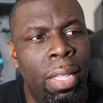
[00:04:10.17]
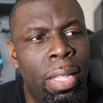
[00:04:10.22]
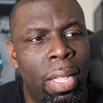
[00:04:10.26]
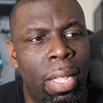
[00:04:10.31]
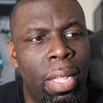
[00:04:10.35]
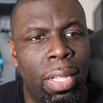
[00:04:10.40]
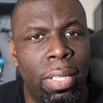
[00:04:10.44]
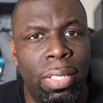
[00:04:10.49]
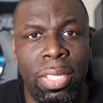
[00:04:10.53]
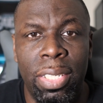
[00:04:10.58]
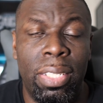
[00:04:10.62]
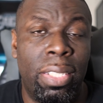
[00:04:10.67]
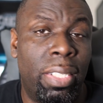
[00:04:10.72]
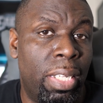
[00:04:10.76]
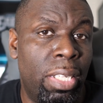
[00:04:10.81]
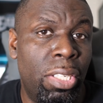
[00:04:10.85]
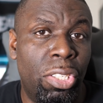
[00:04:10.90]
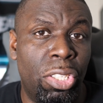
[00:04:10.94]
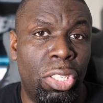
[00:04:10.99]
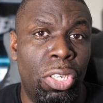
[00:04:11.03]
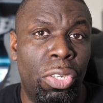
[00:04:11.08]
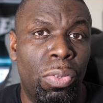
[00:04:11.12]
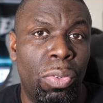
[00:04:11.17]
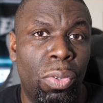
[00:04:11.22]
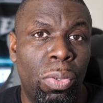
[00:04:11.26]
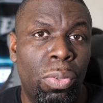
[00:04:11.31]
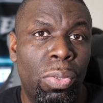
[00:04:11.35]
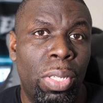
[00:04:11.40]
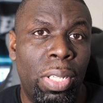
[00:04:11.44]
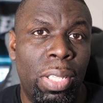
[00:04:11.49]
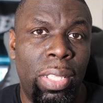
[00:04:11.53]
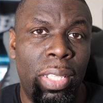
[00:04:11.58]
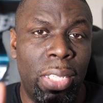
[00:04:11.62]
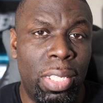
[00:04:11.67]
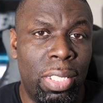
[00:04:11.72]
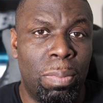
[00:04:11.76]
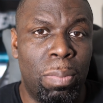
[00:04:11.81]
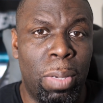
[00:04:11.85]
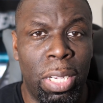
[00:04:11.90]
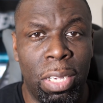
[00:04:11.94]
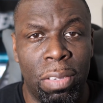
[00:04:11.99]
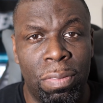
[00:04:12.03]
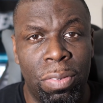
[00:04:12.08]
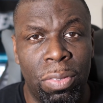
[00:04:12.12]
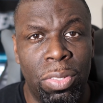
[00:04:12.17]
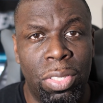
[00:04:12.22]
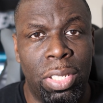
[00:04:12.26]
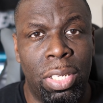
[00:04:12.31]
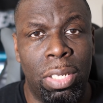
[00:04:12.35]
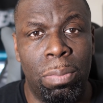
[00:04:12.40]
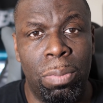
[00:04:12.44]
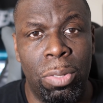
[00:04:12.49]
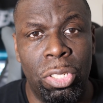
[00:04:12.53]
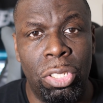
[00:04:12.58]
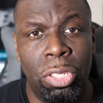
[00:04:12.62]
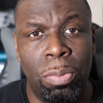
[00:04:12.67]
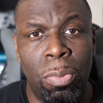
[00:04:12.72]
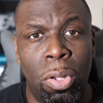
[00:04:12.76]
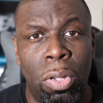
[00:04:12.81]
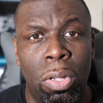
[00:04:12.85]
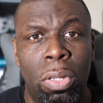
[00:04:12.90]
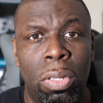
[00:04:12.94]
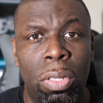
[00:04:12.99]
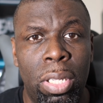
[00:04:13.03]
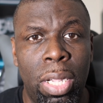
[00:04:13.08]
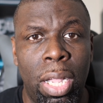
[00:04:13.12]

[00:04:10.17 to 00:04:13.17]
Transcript: uh, just in general, this microphone setup is small,